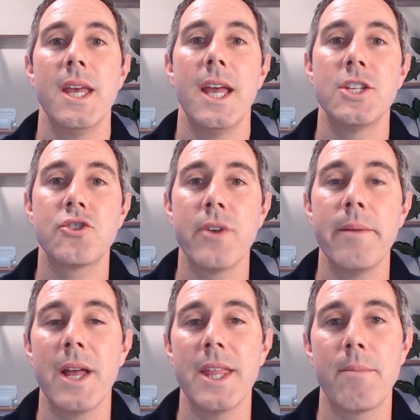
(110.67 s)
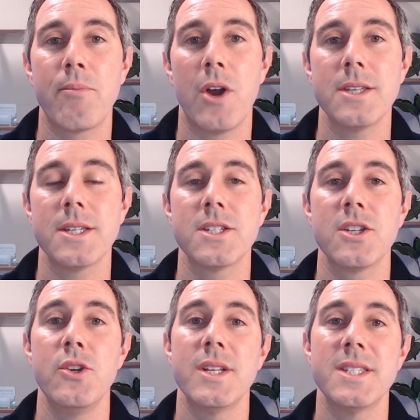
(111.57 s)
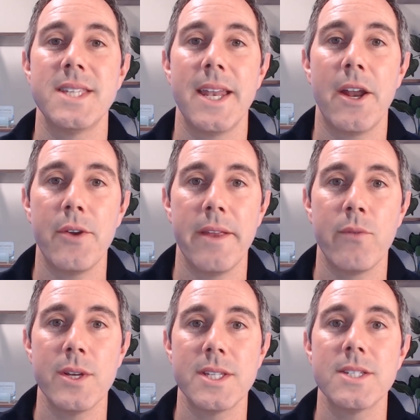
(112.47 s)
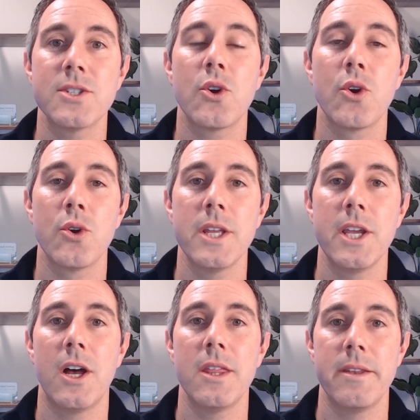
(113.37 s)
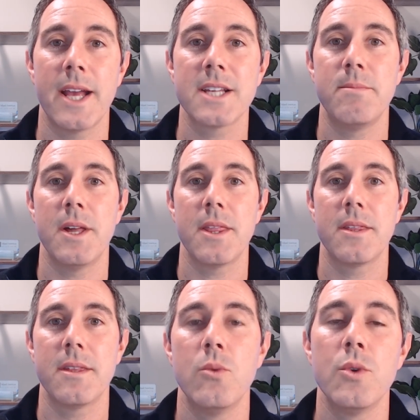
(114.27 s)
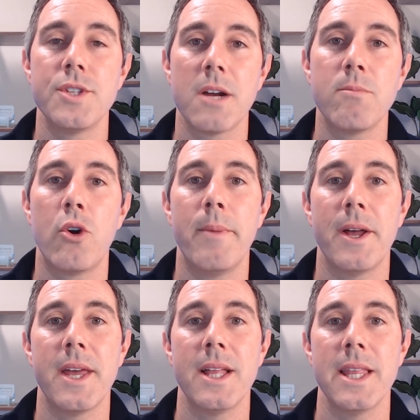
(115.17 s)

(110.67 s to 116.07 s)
and streamline that process so you can send out invoices early on the next month. We'll talk more about that